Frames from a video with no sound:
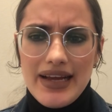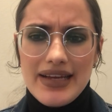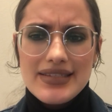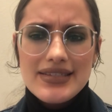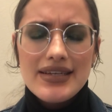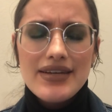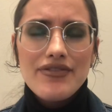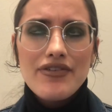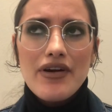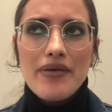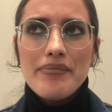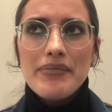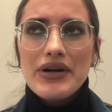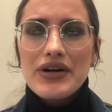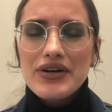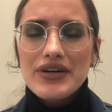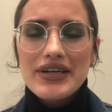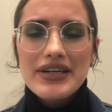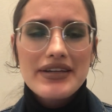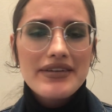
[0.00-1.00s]
As if
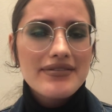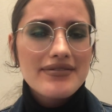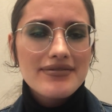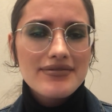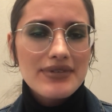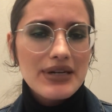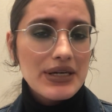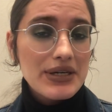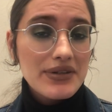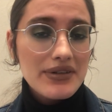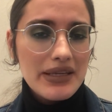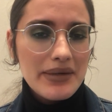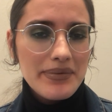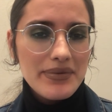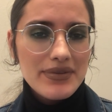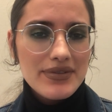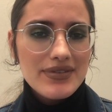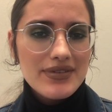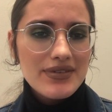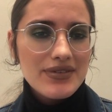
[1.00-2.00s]
American record
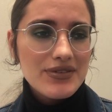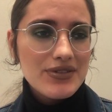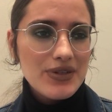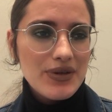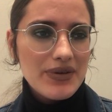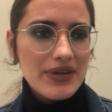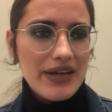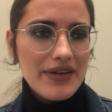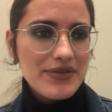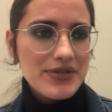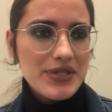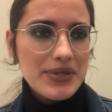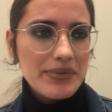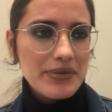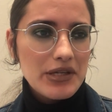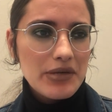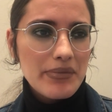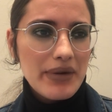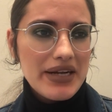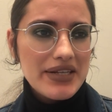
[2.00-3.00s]
labels don't have
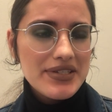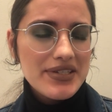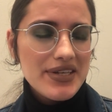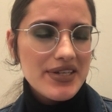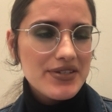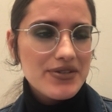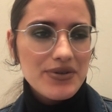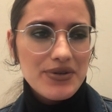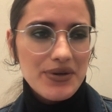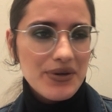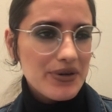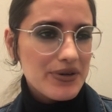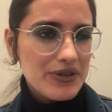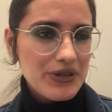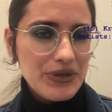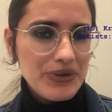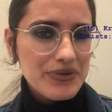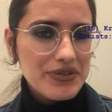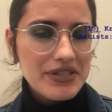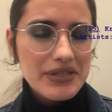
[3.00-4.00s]
similar mindsets or
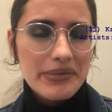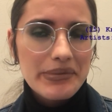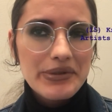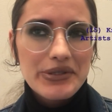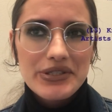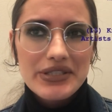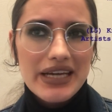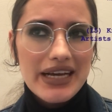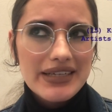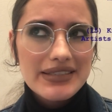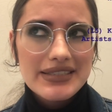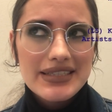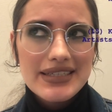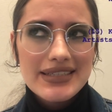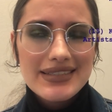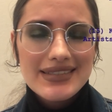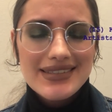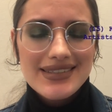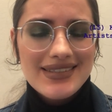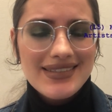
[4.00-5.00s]
use similar
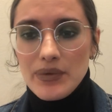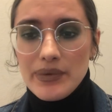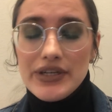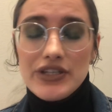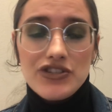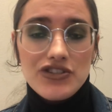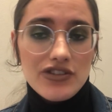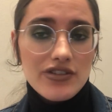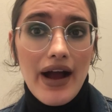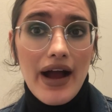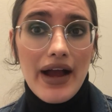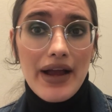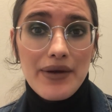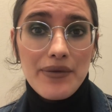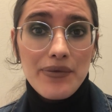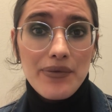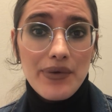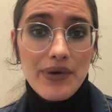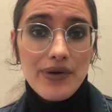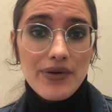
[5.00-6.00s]
tactics, which I
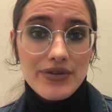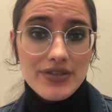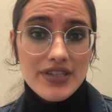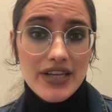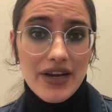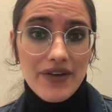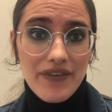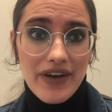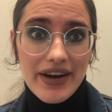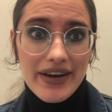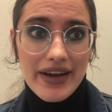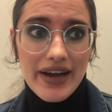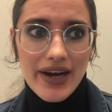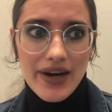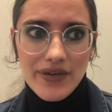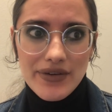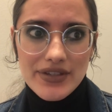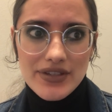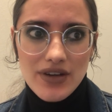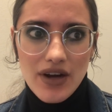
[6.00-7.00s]
will say right
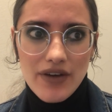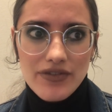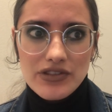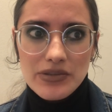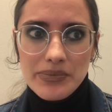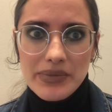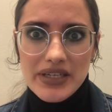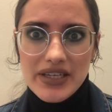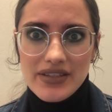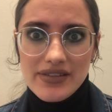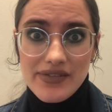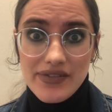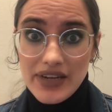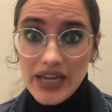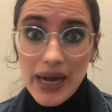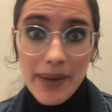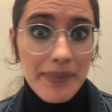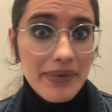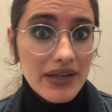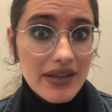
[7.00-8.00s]
now is often because of
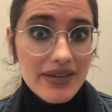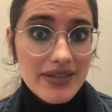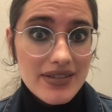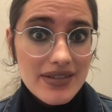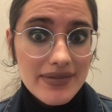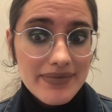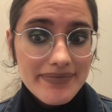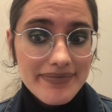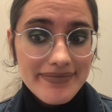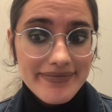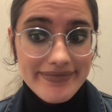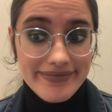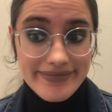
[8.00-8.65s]
capitalism.